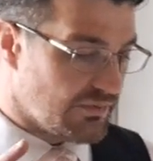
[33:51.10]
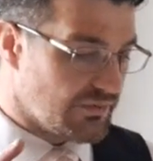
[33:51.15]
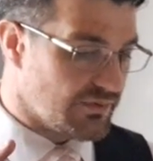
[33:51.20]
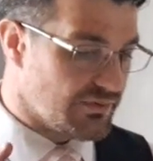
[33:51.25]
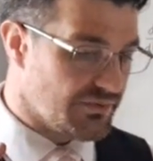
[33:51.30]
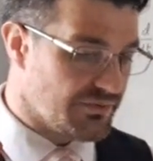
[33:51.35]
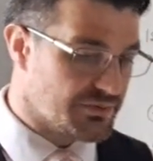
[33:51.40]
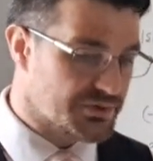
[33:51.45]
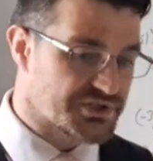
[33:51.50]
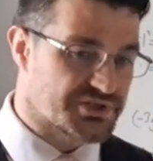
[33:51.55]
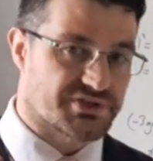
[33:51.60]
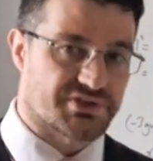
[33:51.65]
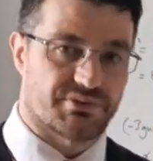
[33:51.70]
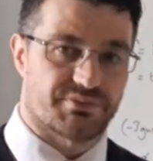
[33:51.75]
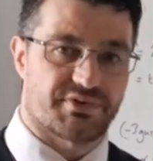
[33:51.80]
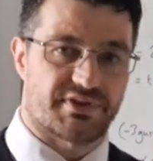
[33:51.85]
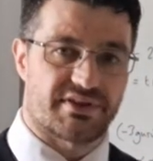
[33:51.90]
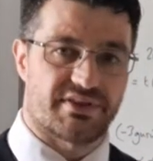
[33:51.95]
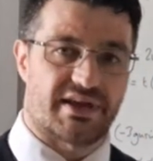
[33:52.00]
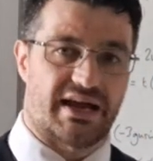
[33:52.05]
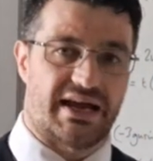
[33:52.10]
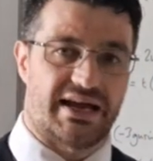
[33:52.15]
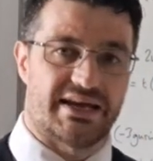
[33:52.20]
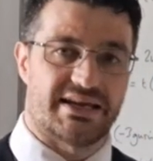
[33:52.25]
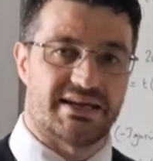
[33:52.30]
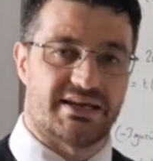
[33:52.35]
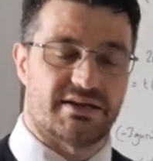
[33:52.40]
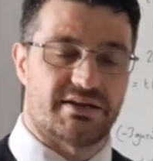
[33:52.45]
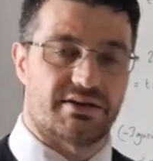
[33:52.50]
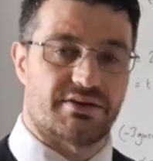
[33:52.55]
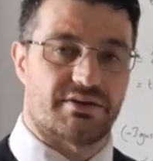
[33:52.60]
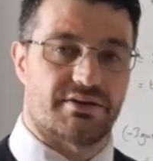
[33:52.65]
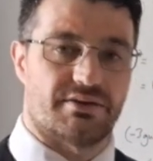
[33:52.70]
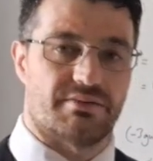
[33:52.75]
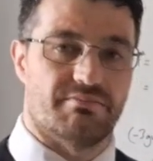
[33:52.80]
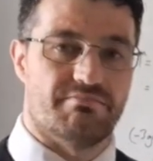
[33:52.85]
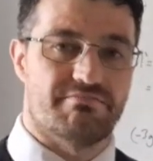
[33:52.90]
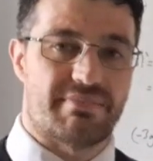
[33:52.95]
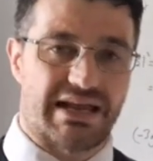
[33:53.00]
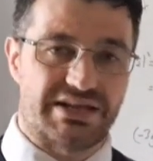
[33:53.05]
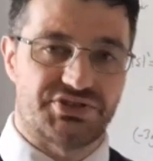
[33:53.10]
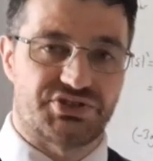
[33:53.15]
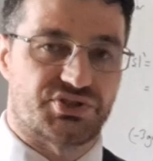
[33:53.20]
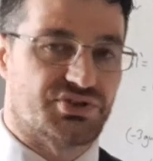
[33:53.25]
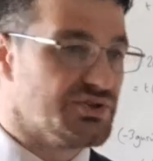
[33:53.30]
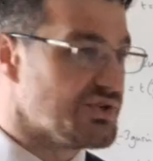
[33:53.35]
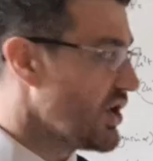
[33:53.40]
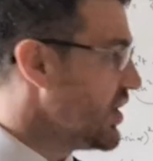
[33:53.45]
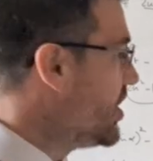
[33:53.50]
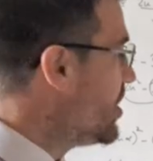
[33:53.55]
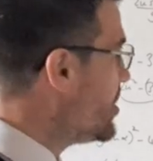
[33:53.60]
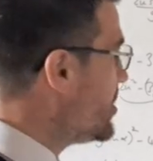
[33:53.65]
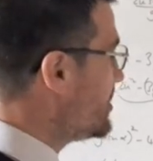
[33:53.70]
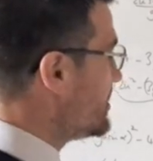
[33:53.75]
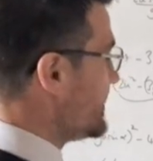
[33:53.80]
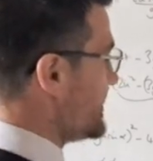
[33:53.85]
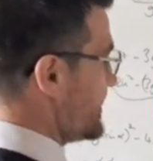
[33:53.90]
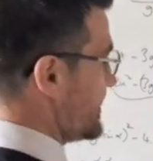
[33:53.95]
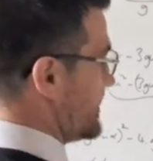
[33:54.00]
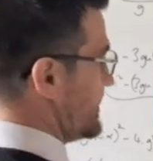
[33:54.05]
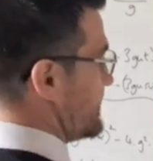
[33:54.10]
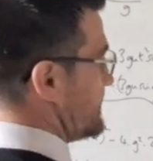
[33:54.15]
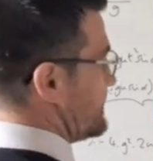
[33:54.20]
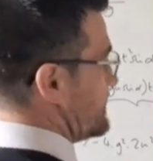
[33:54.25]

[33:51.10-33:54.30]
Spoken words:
there was something that I mentioned earlier